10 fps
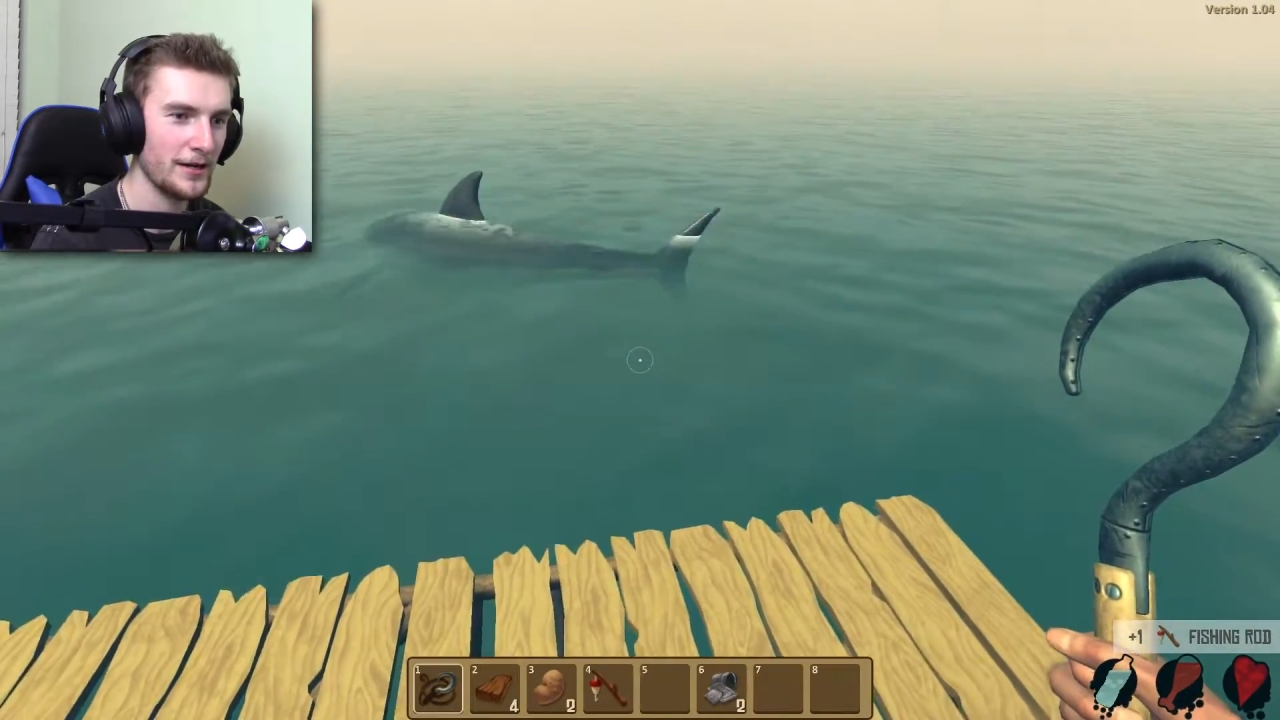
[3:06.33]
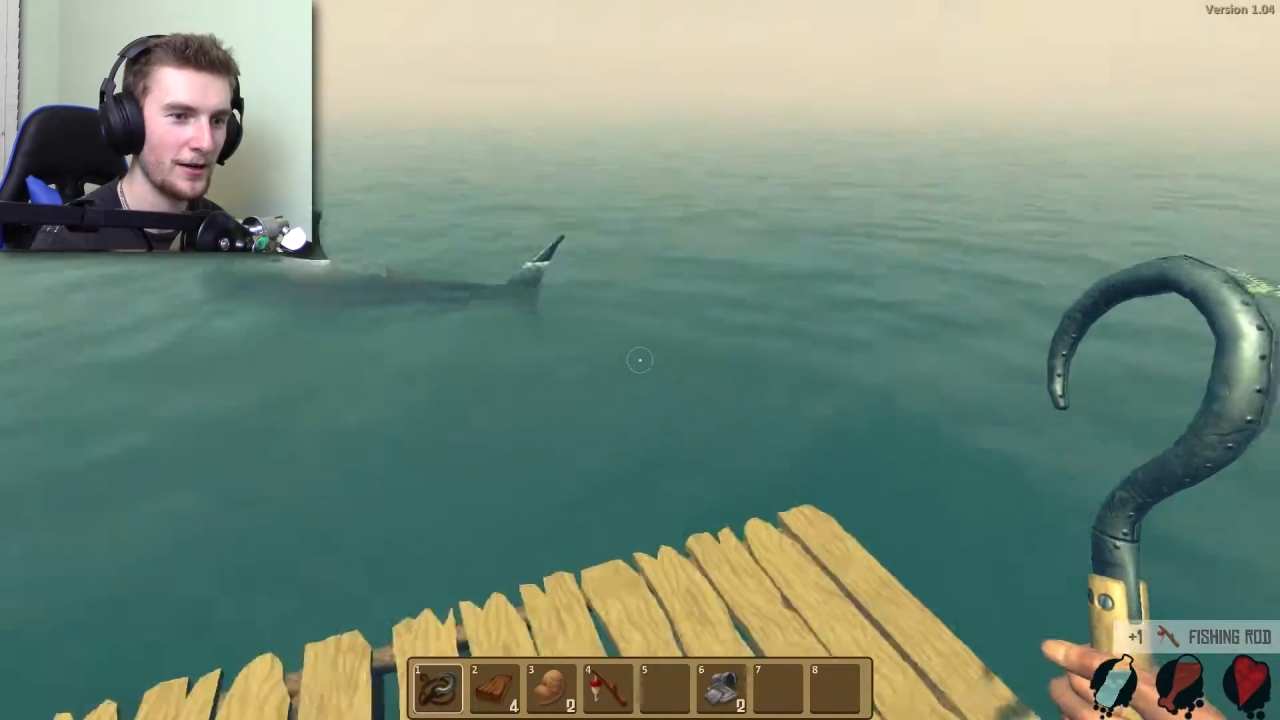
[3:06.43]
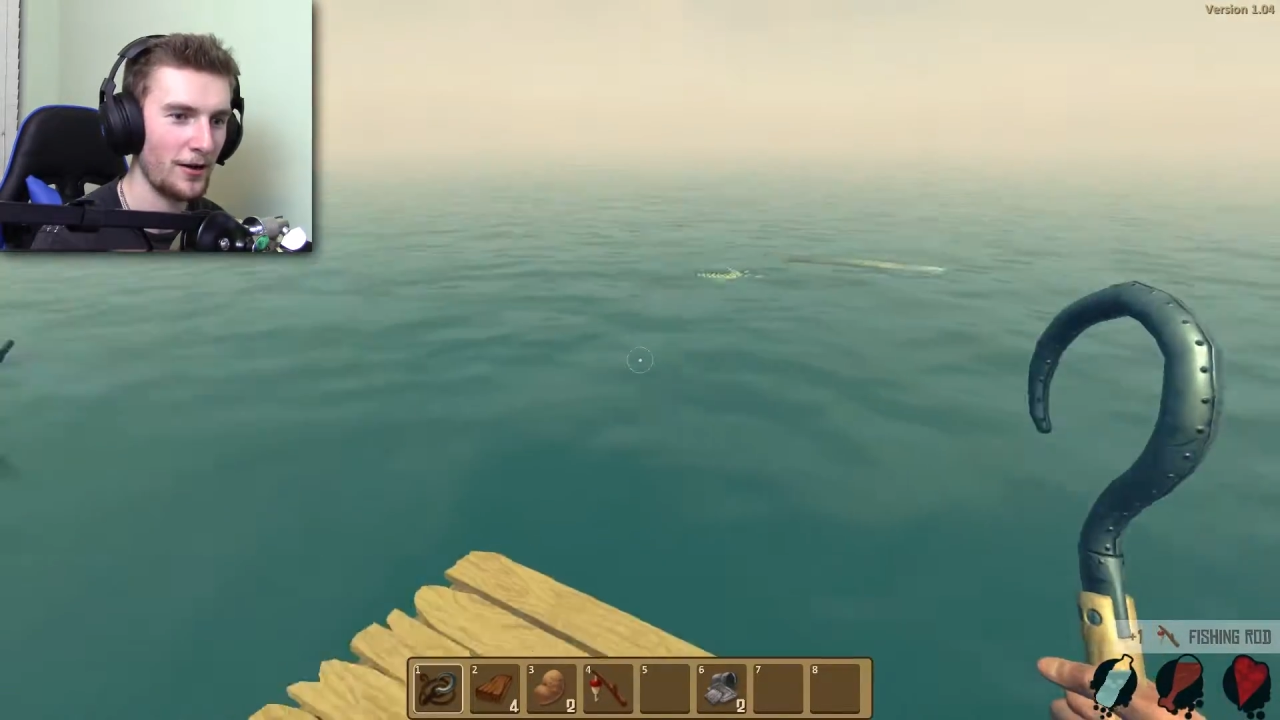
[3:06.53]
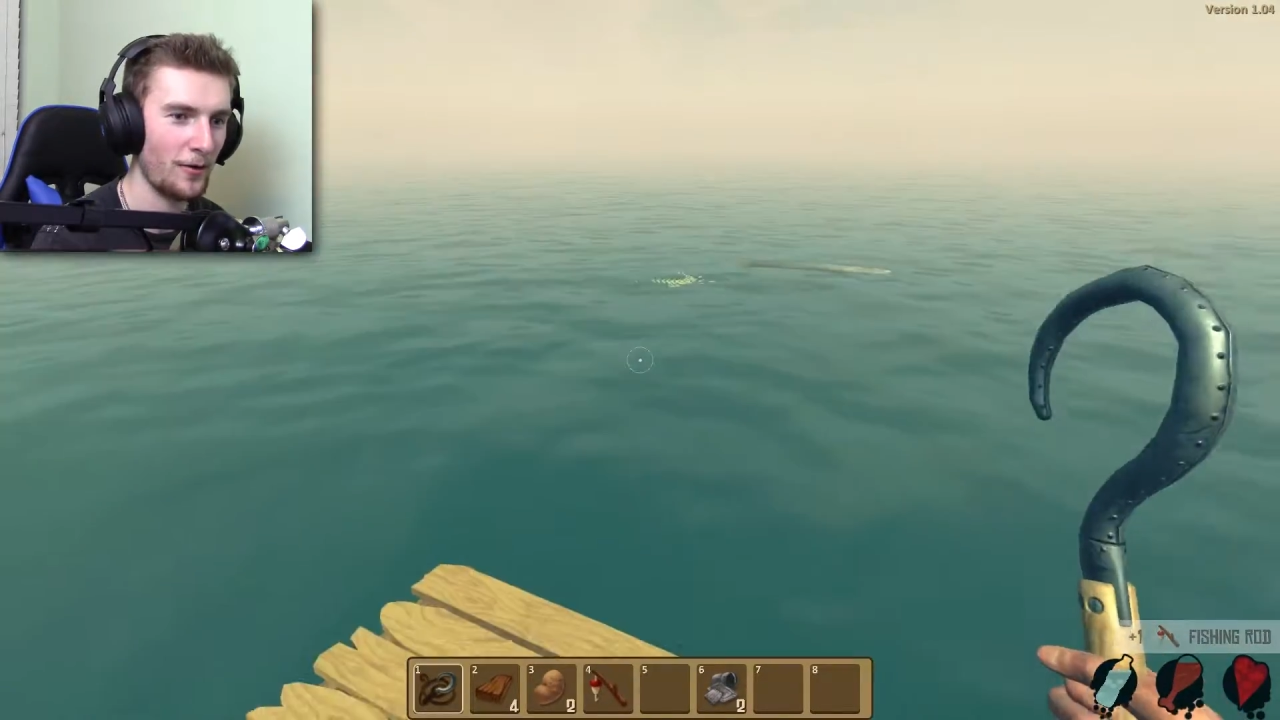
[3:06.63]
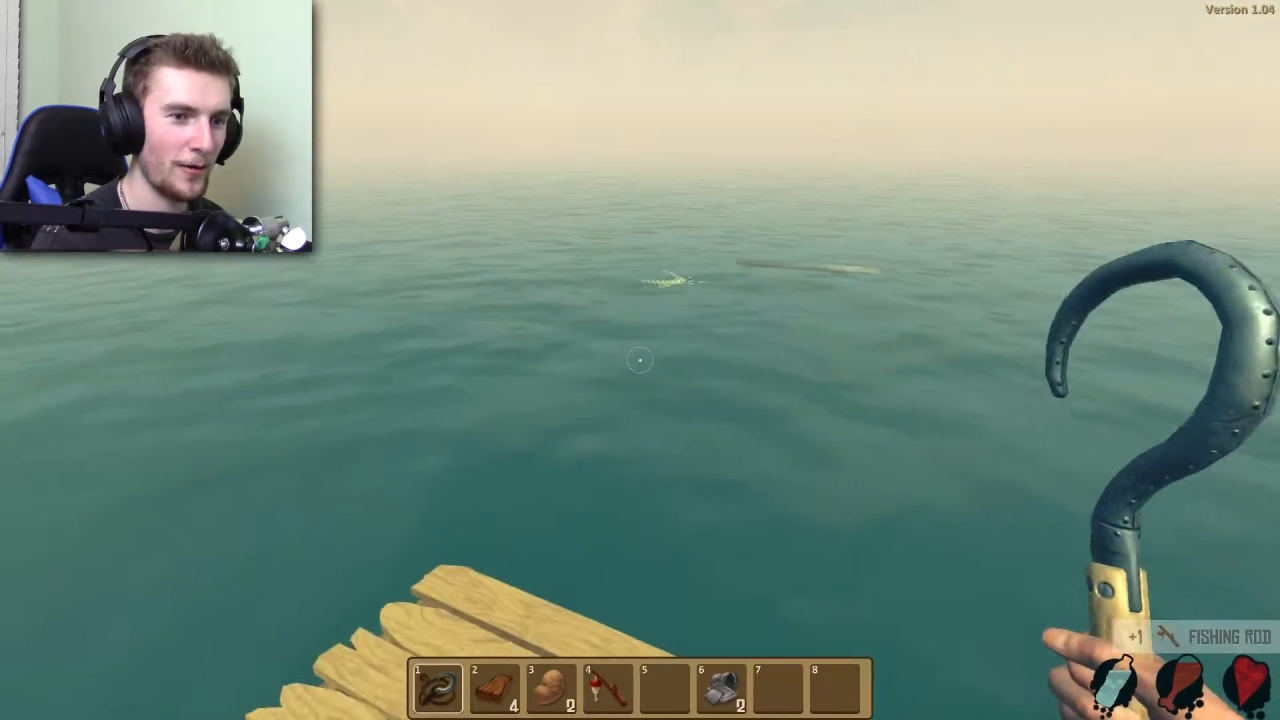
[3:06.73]

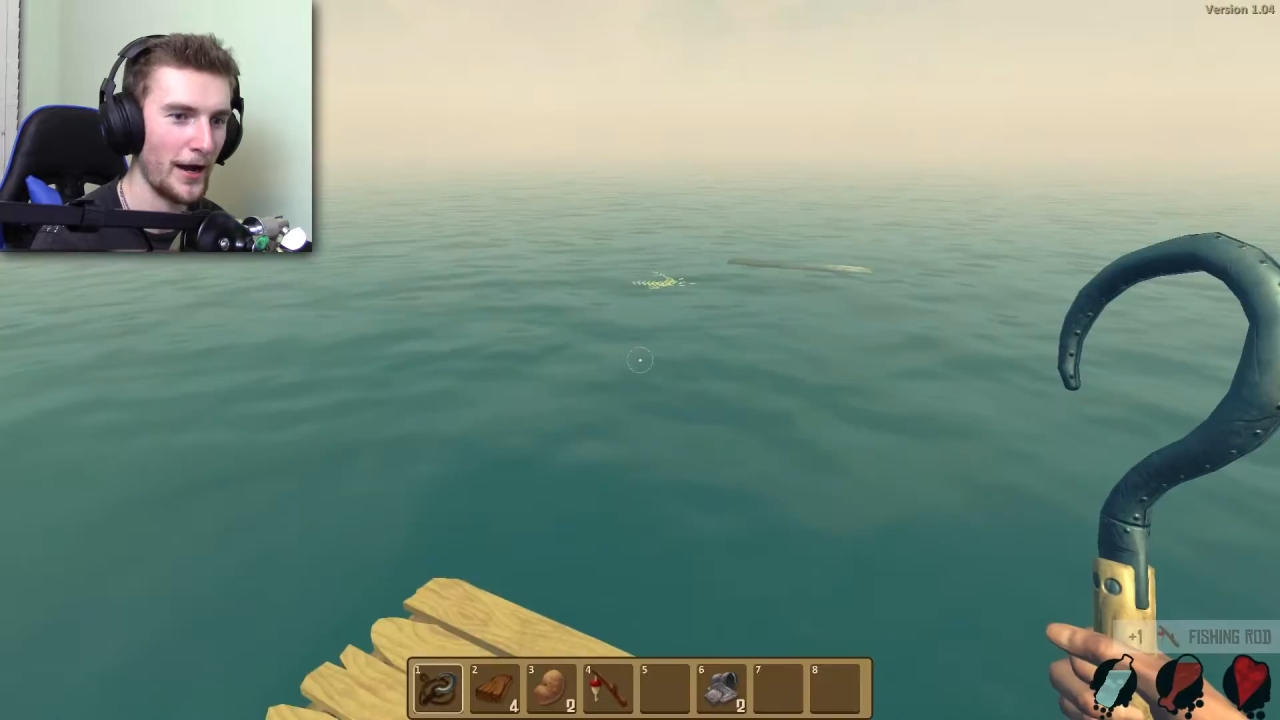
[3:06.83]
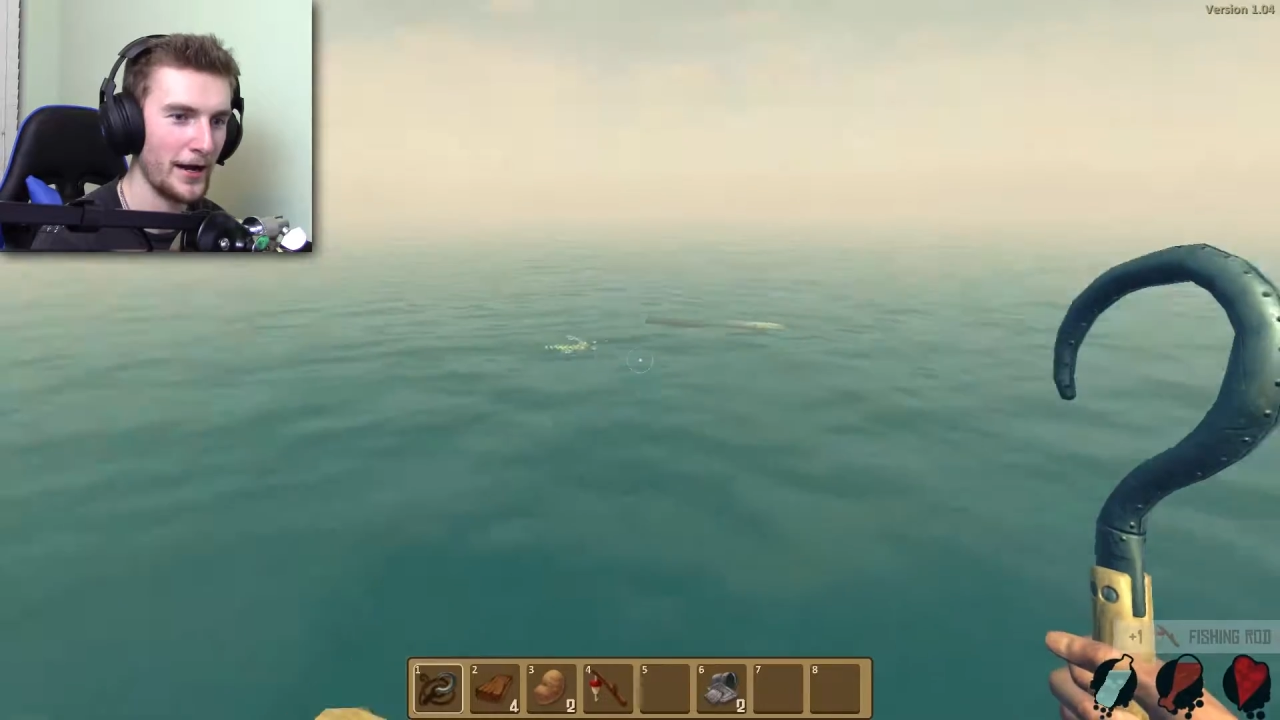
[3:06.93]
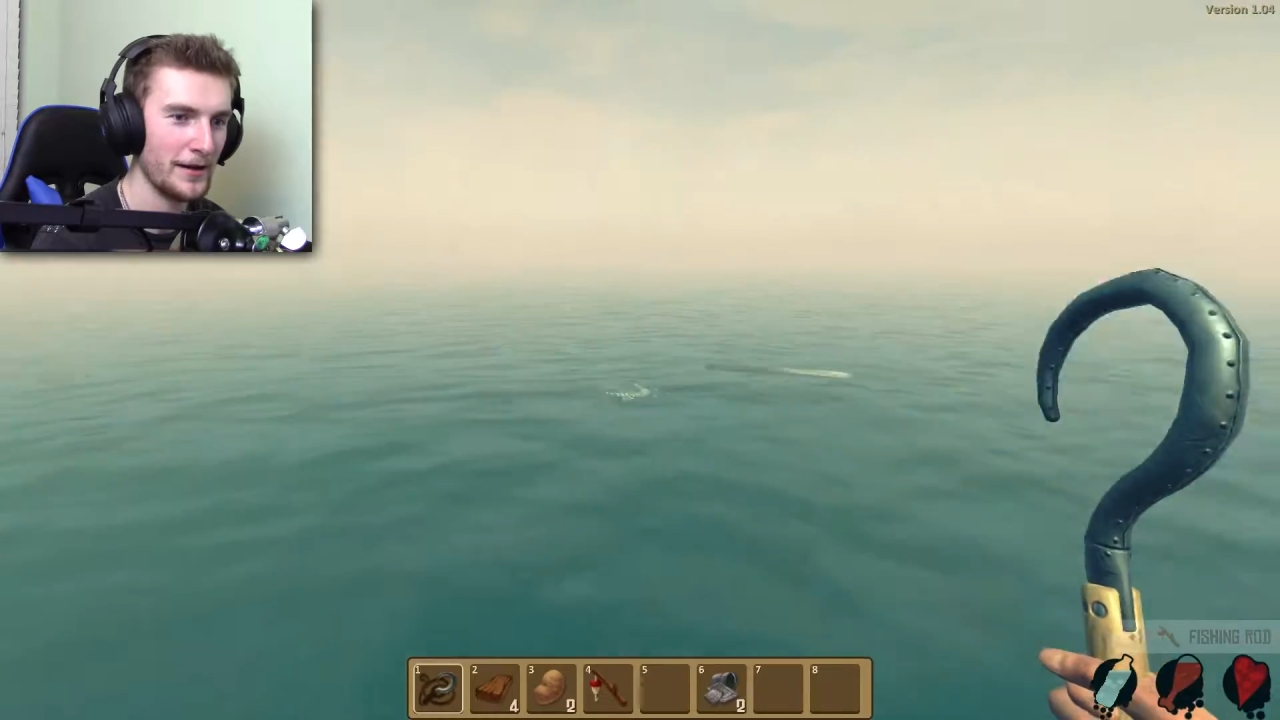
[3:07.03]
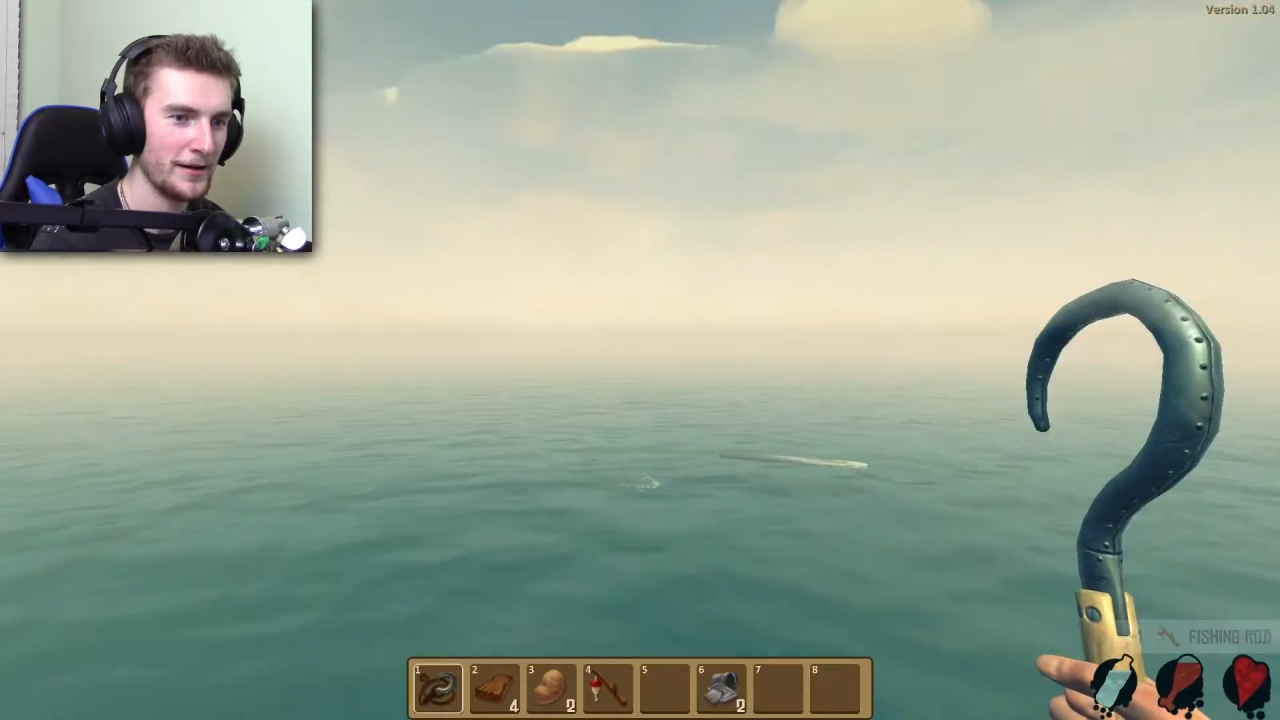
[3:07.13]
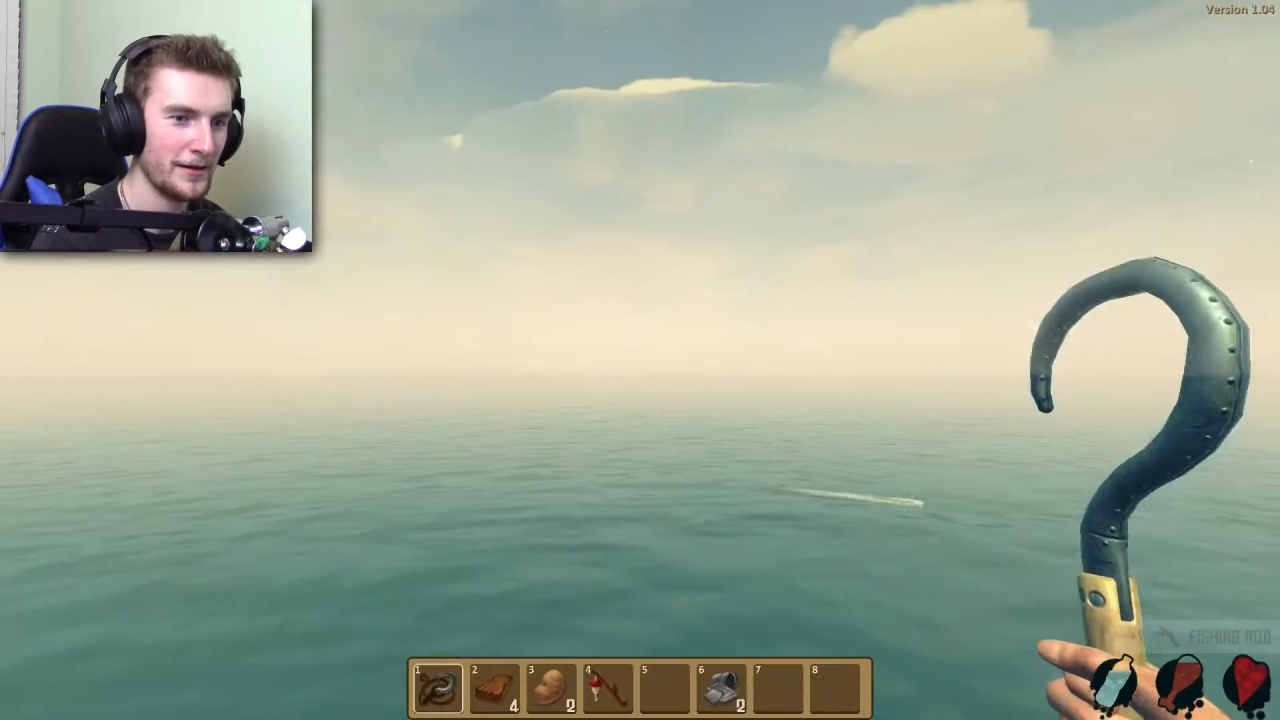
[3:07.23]
go away.